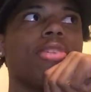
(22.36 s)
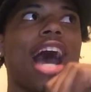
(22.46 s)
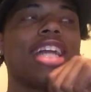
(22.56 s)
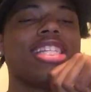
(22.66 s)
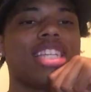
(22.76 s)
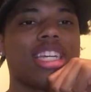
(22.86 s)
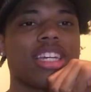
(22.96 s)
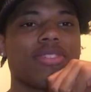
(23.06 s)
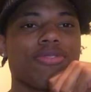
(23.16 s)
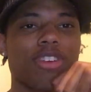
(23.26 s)

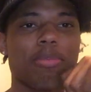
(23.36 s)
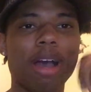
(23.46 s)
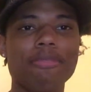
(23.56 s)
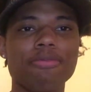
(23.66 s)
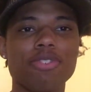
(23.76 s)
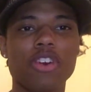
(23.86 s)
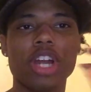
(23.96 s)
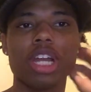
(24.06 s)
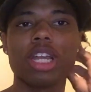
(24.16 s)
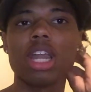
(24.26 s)
idea from my
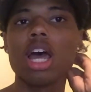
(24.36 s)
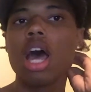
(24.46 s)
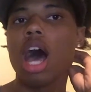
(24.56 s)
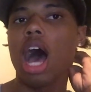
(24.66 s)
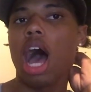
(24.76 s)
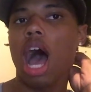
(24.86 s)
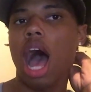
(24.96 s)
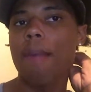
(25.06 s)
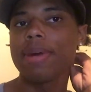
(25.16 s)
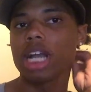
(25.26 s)
friend.
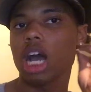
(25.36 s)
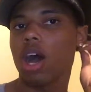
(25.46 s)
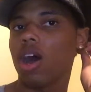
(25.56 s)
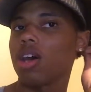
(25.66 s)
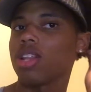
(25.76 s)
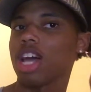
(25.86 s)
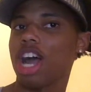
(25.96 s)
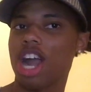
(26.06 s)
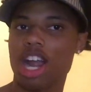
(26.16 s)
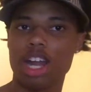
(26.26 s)
I'm gonna call
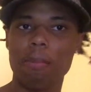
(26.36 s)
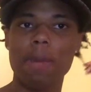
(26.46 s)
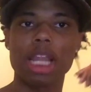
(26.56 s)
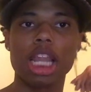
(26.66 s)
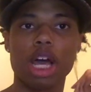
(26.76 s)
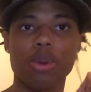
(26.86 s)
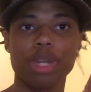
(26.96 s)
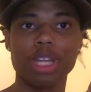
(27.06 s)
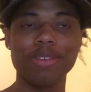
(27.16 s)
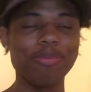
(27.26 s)
her
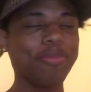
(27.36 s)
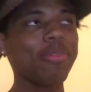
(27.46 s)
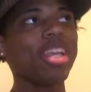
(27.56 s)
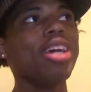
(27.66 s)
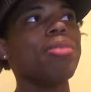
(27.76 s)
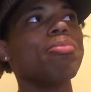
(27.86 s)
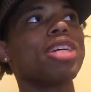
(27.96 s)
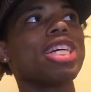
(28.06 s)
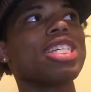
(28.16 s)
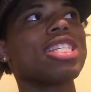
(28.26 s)
Baloney
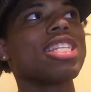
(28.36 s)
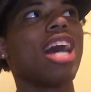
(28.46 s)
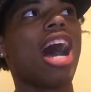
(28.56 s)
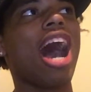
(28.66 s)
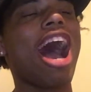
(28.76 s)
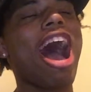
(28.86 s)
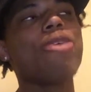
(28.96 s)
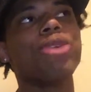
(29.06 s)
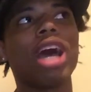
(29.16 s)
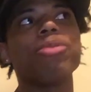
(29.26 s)
because
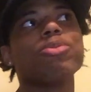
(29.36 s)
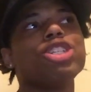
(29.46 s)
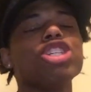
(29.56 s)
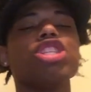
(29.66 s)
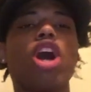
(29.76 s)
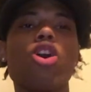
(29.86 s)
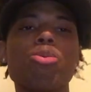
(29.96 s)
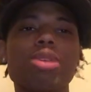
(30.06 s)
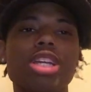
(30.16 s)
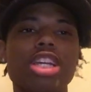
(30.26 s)
when she
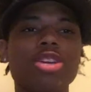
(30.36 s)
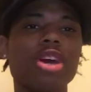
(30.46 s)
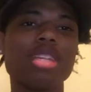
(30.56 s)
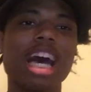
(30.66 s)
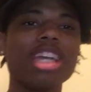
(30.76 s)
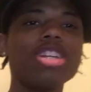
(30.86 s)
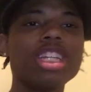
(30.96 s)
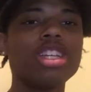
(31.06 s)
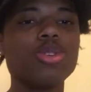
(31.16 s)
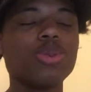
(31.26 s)
told me, Ty, you
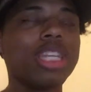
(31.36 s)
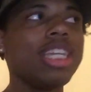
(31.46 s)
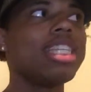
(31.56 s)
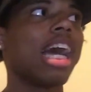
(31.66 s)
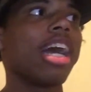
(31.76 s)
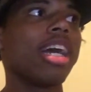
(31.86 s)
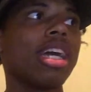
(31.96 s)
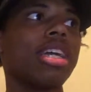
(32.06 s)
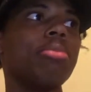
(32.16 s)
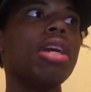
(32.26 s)
need to do tea
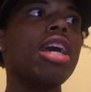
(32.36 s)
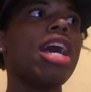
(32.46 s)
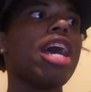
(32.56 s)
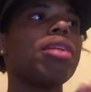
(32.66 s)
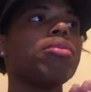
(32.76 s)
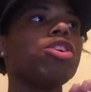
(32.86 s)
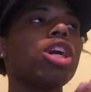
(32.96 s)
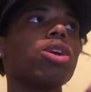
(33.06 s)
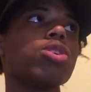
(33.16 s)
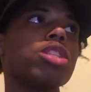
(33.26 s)
time and
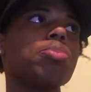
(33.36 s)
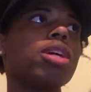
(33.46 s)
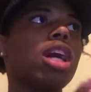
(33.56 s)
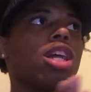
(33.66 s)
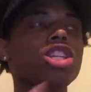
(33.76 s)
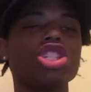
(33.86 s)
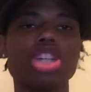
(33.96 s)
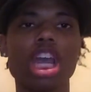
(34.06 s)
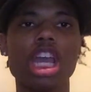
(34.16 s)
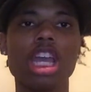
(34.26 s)
spill all the
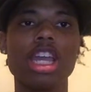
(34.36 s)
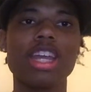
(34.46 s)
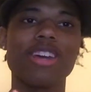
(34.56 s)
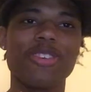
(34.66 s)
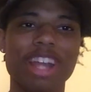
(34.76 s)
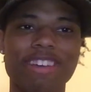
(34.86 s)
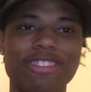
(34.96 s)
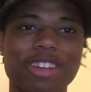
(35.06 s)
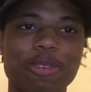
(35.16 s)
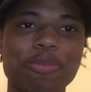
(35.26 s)
shade or
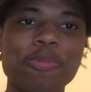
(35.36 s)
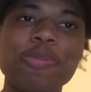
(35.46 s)
whatever,